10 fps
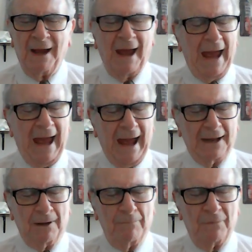
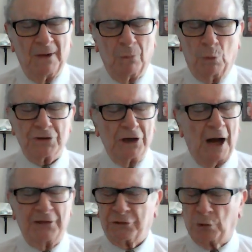Adam was
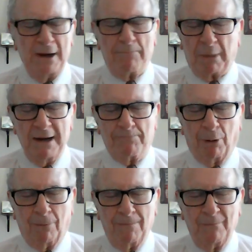not three
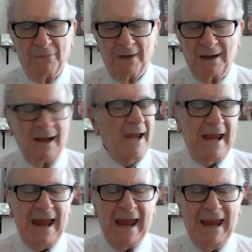people.
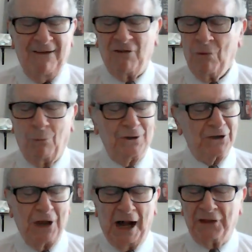Eve was
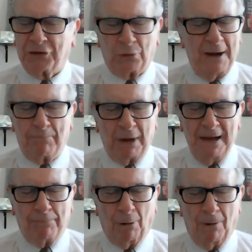not three
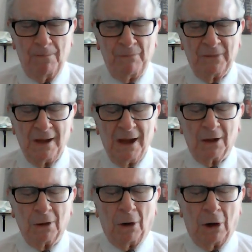people.
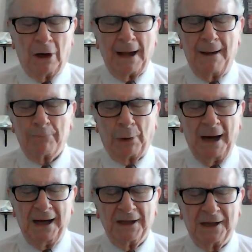Lord, I'm
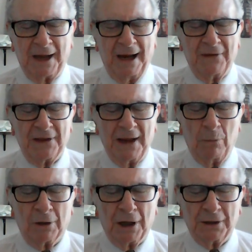praying today that they
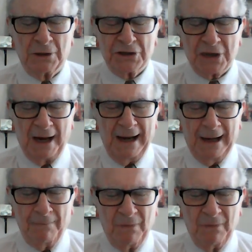would understand,